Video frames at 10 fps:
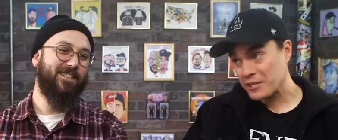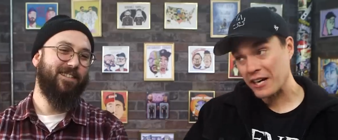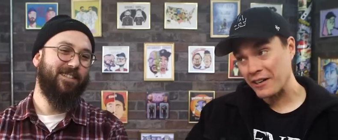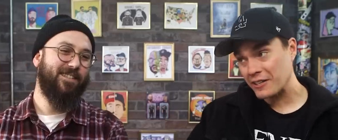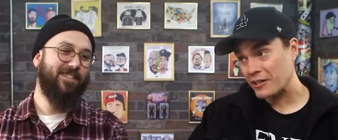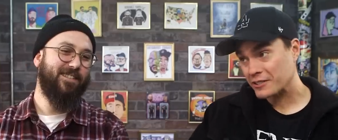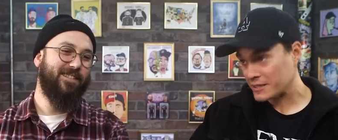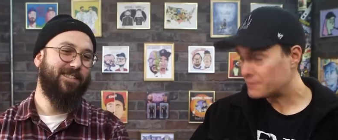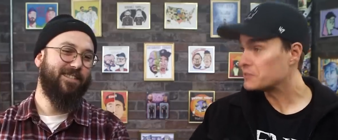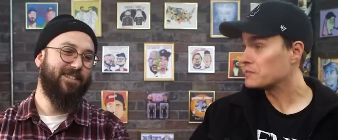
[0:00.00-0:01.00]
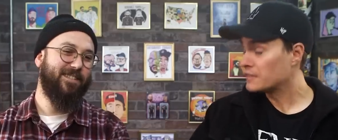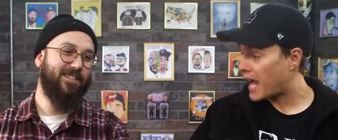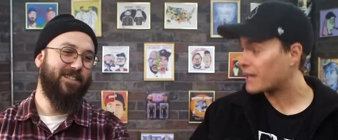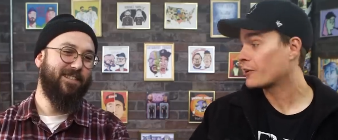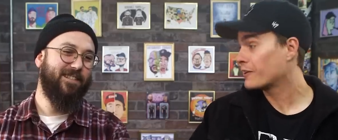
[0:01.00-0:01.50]
Speaker 1: Gary Larson
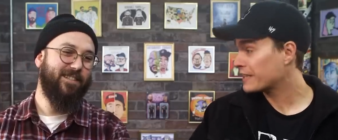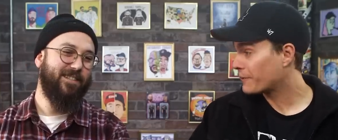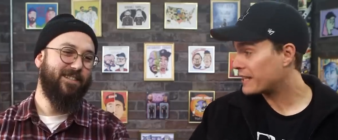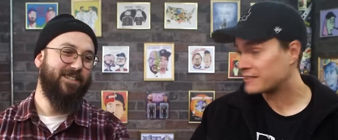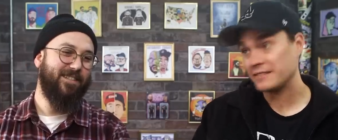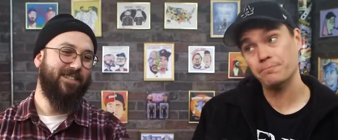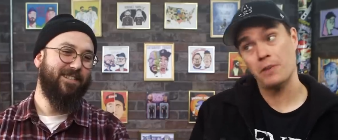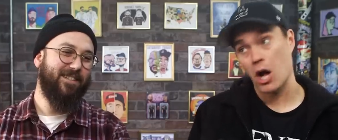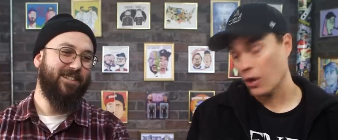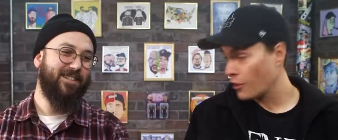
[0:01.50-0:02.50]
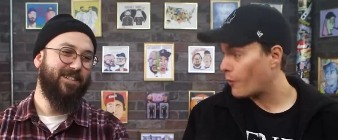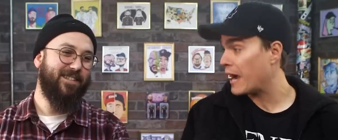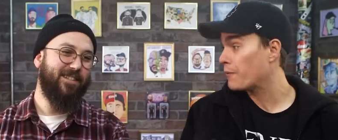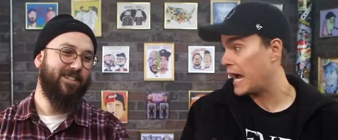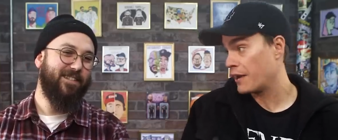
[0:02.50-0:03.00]
not currently racist. Although
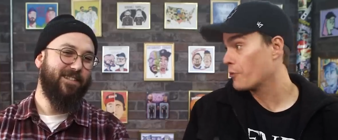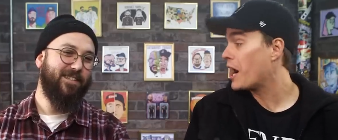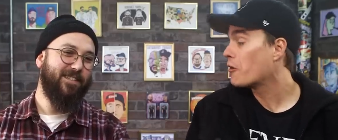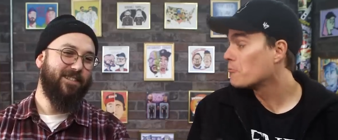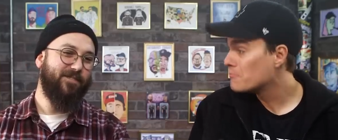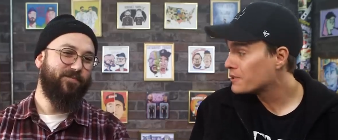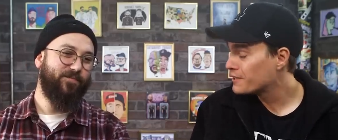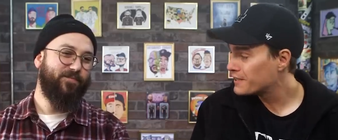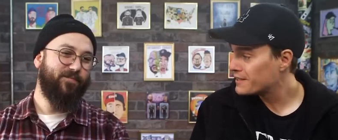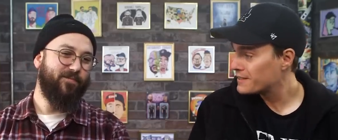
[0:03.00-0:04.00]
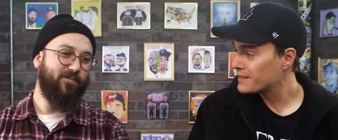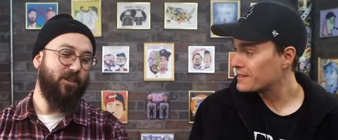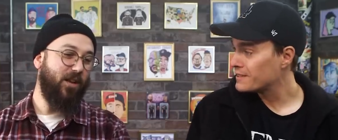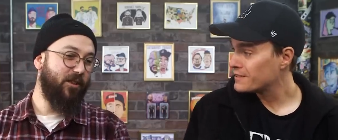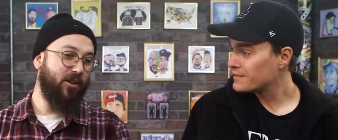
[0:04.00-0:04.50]
I, I don't know.
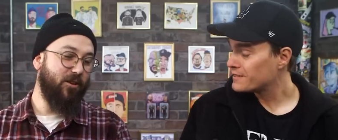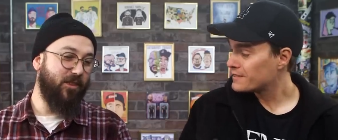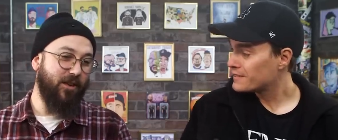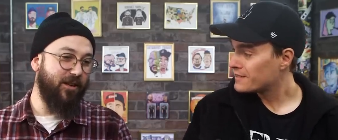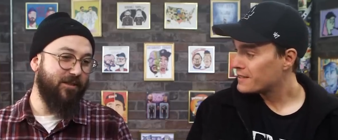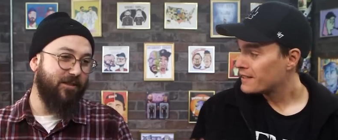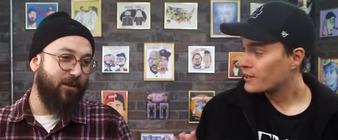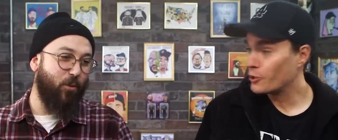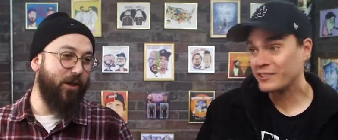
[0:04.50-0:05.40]
Speaker 2: Well, the good thing is those